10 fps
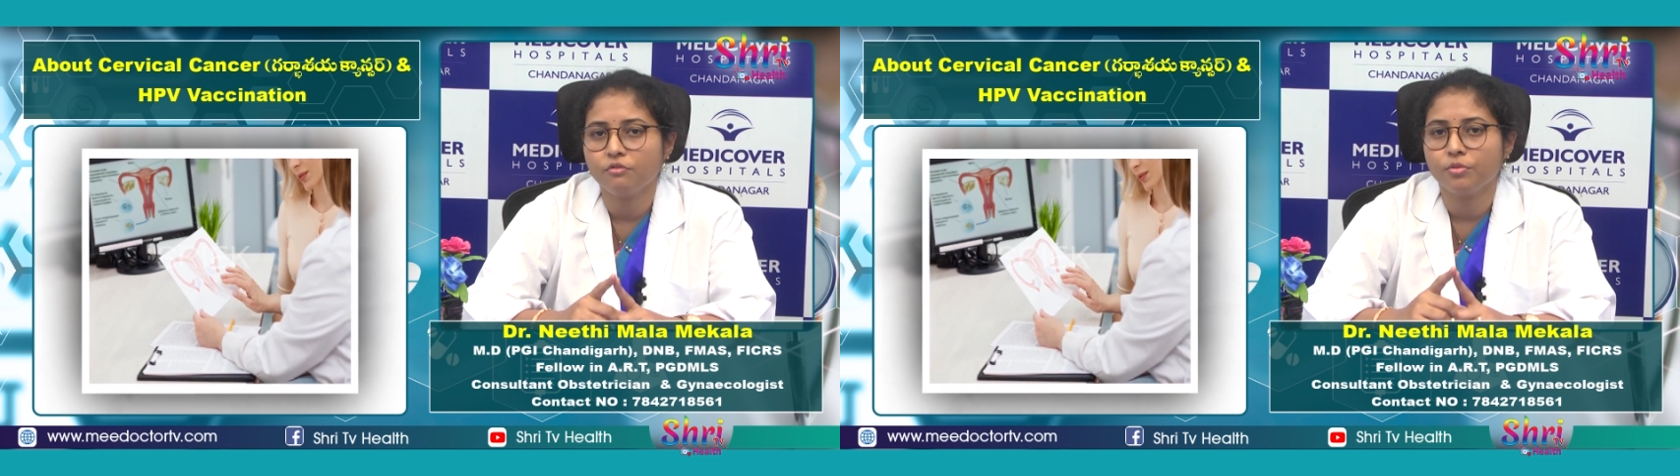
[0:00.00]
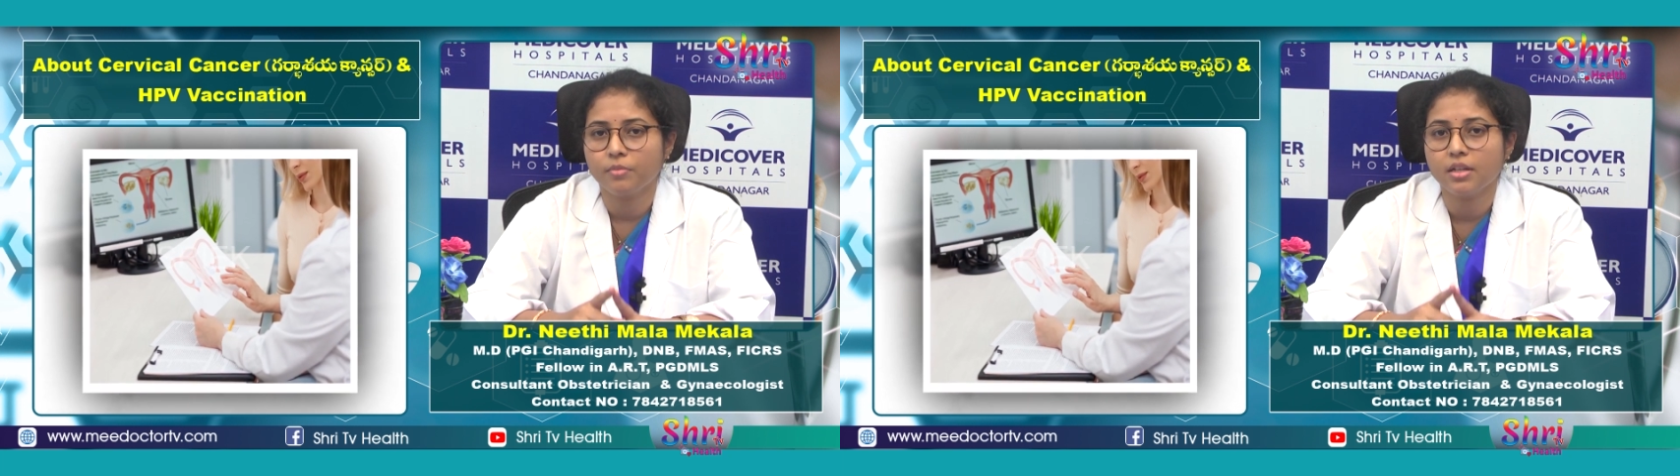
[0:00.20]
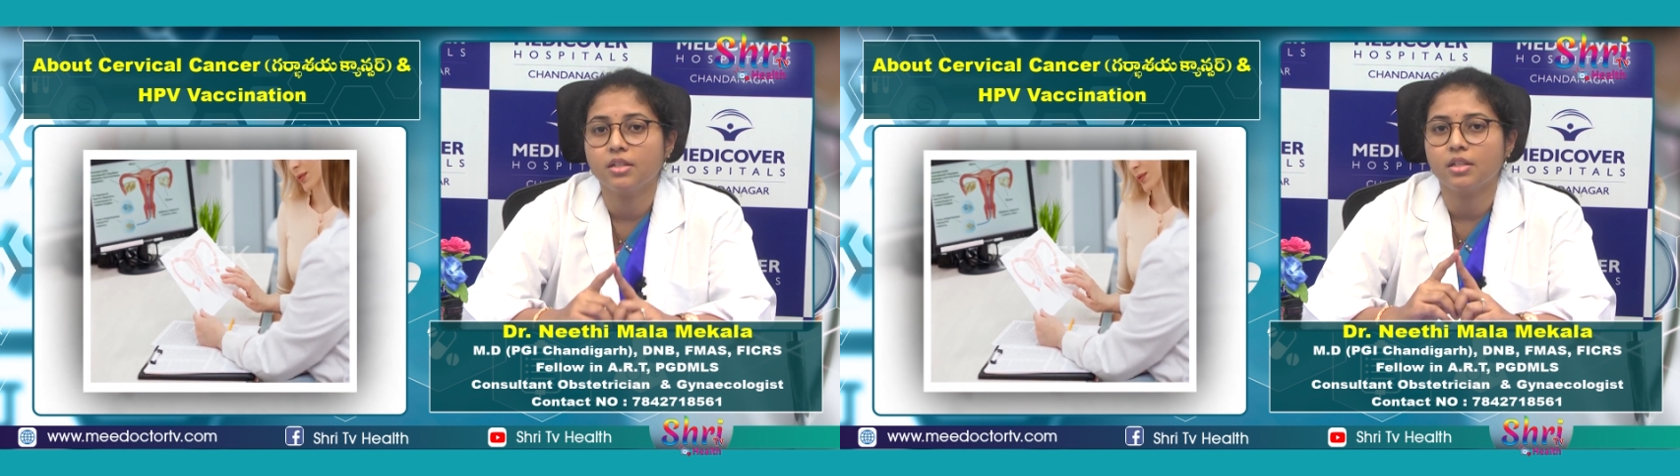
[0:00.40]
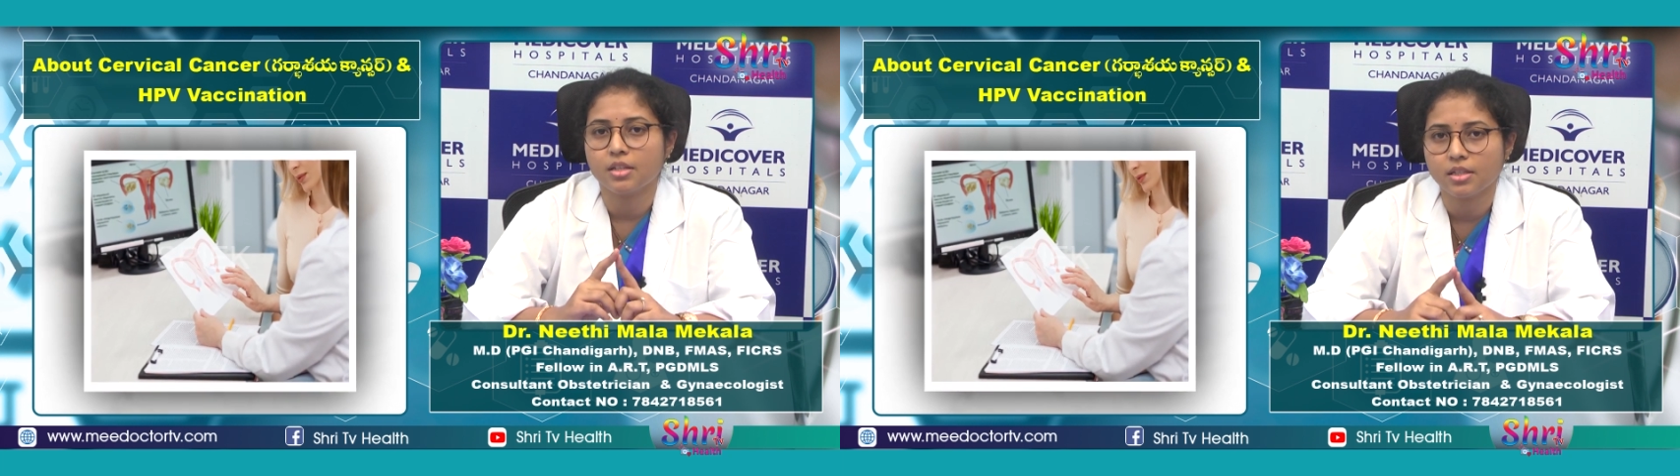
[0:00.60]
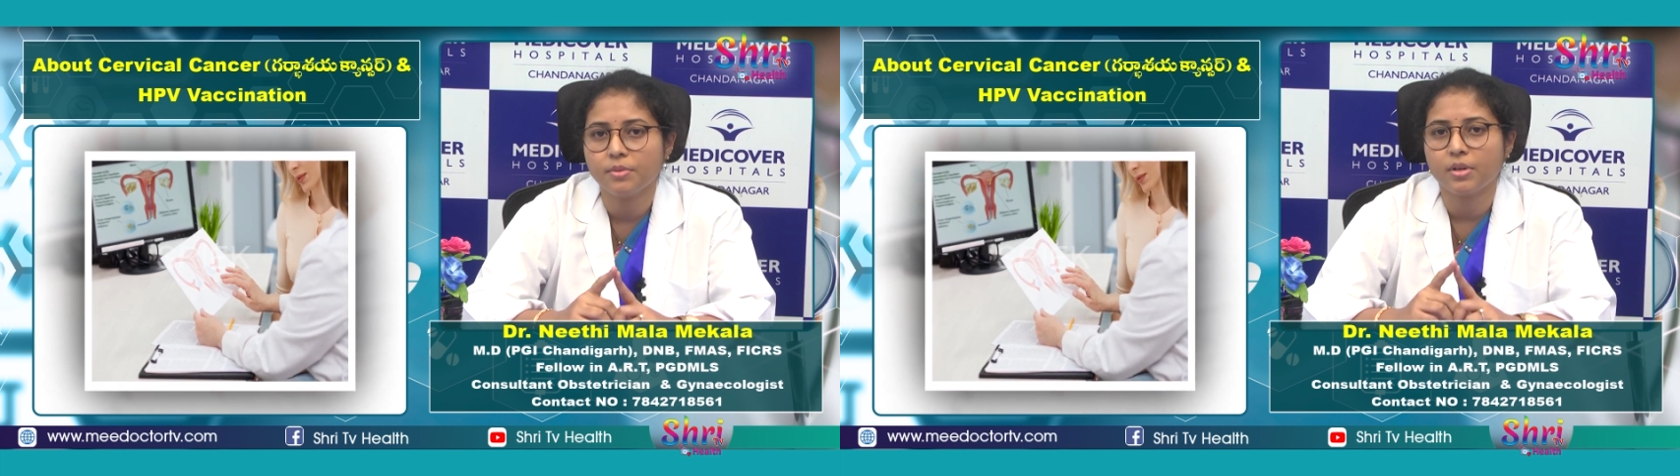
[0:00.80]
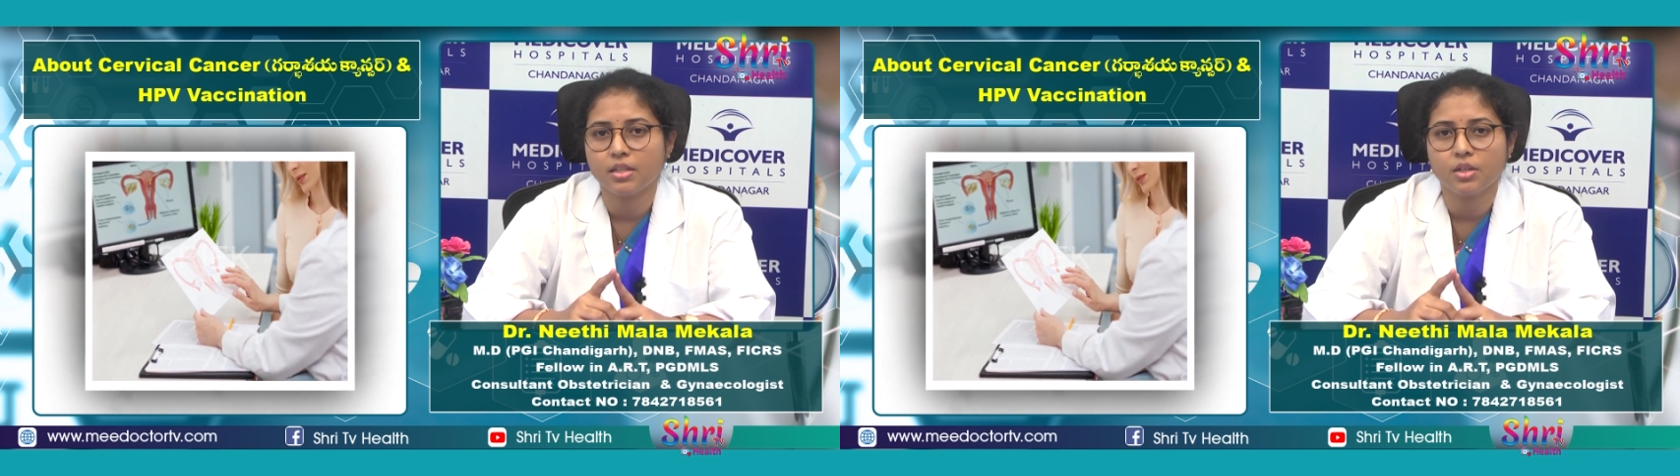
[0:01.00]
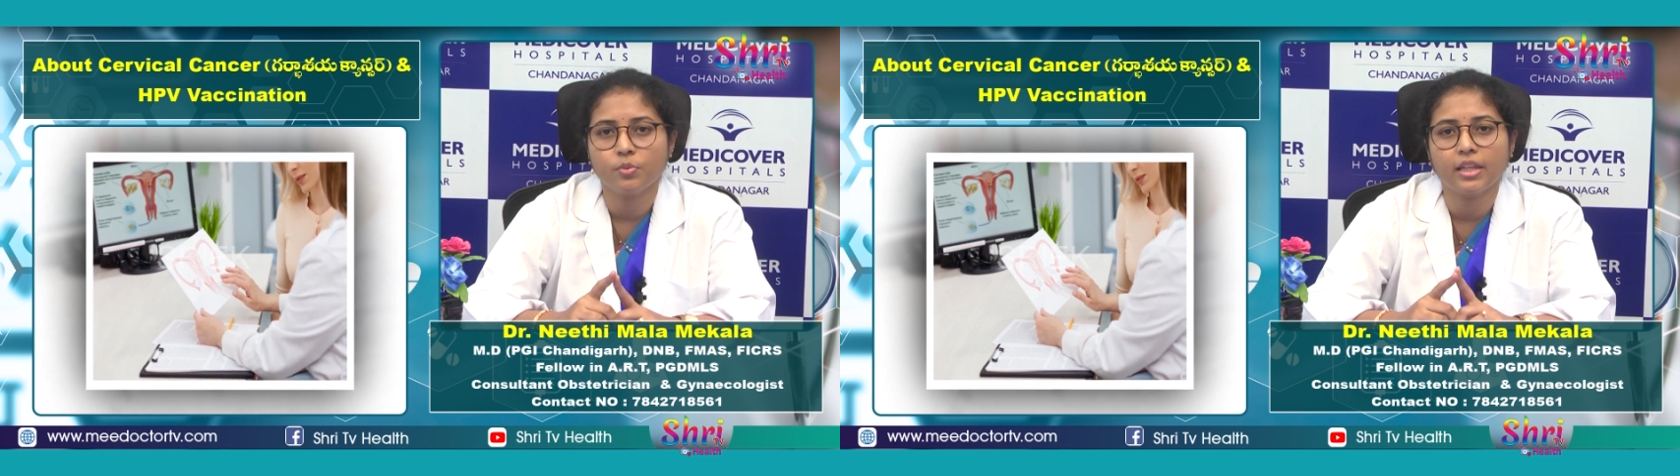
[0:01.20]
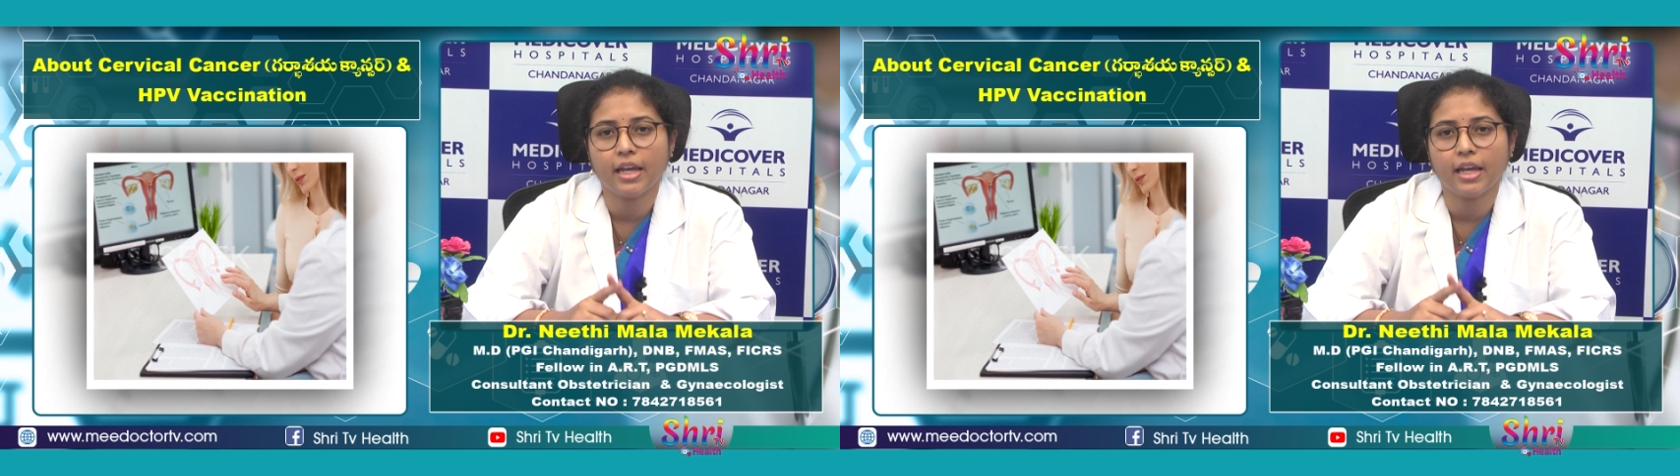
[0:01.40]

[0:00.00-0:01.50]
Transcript: women doesn't present with